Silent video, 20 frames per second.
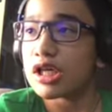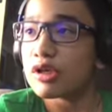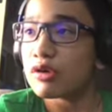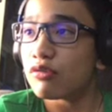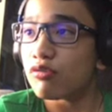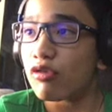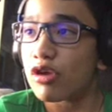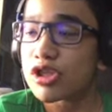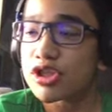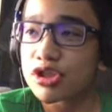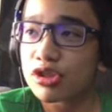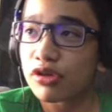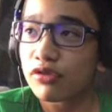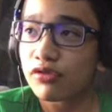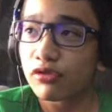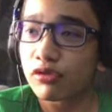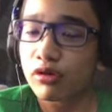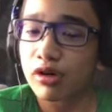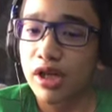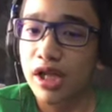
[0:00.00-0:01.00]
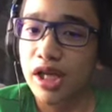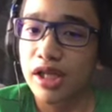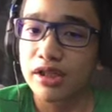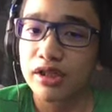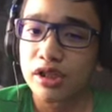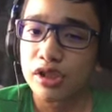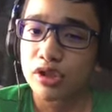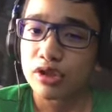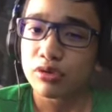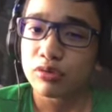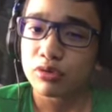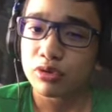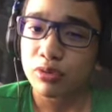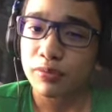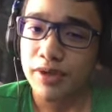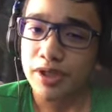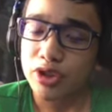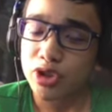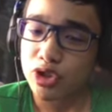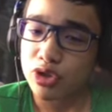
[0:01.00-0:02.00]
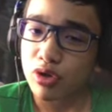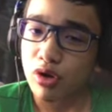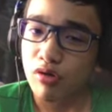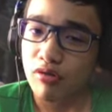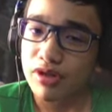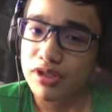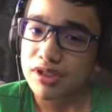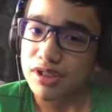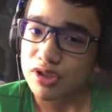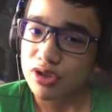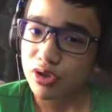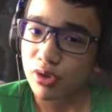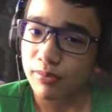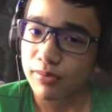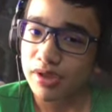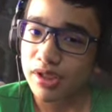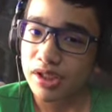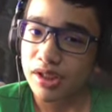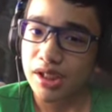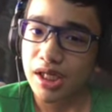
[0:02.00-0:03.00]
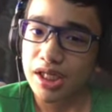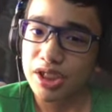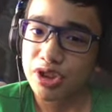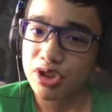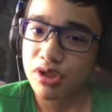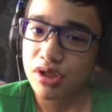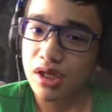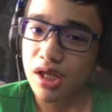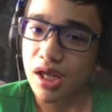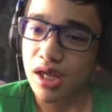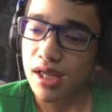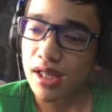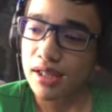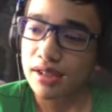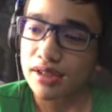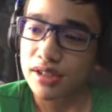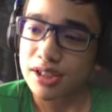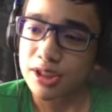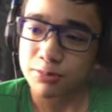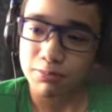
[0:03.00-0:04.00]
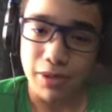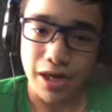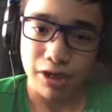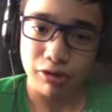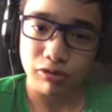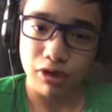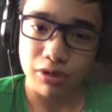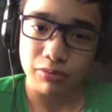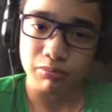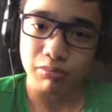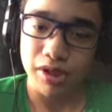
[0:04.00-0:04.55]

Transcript: 1048 to make drawings as communication and its background,